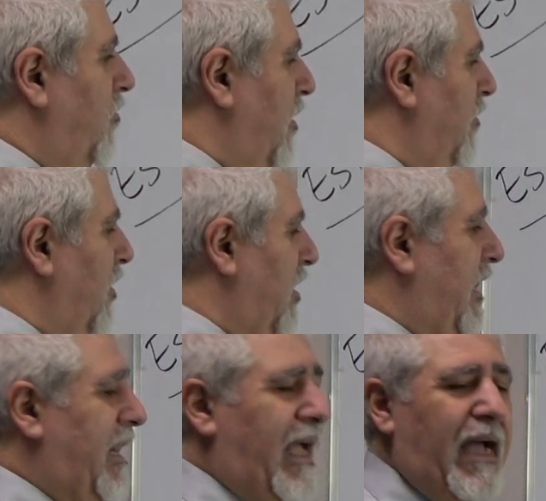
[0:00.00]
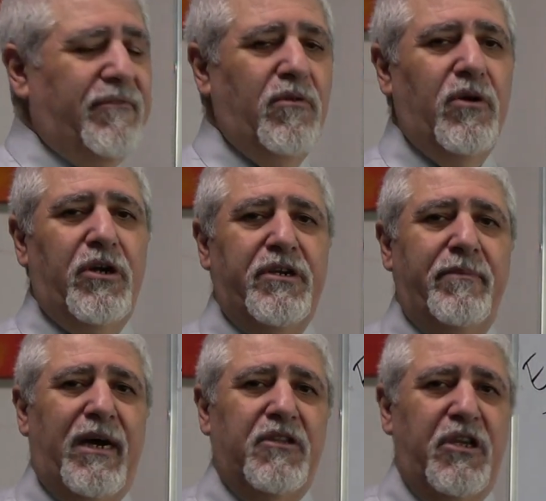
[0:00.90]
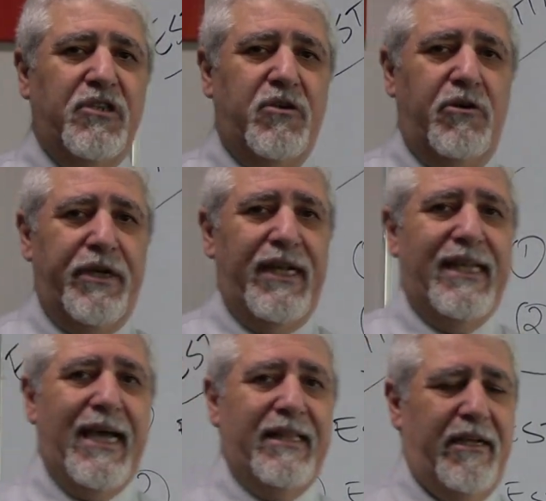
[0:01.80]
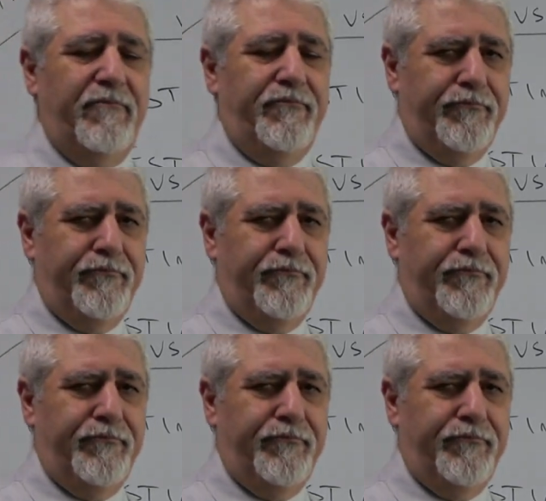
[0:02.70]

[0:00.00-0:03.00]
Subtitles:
we will have a word about historical data.